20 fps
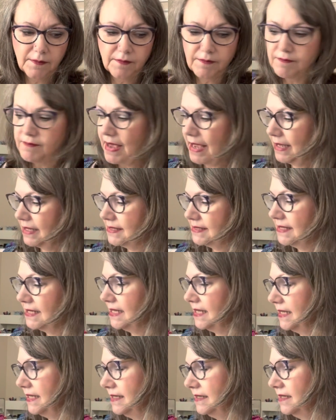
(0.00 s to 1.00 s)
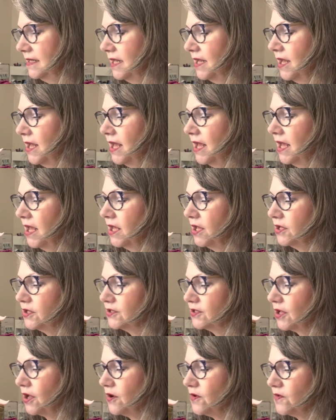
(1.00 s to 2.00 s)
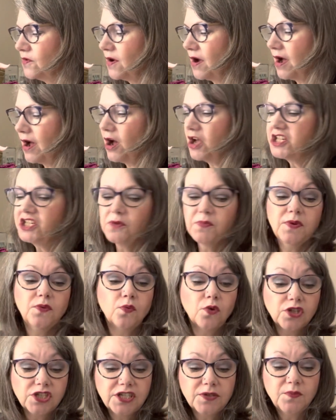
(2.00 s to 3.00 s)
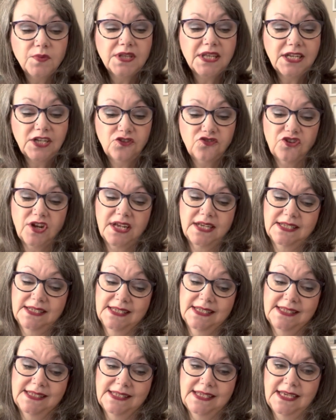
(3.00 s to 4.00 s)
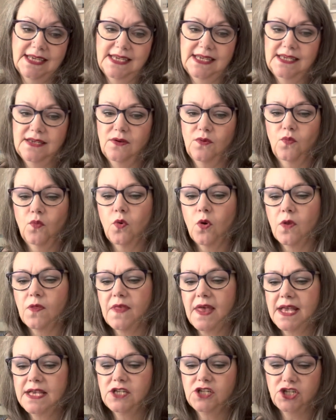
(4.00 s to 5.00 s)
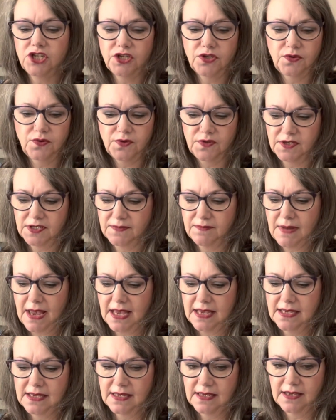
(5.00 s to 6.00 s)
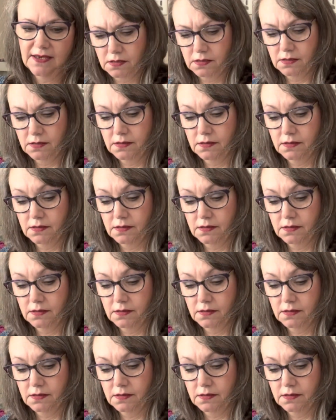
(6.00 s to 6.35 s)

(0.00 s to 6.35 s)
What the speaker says: magazine, so I shall be watching with interest to see what they choose to make.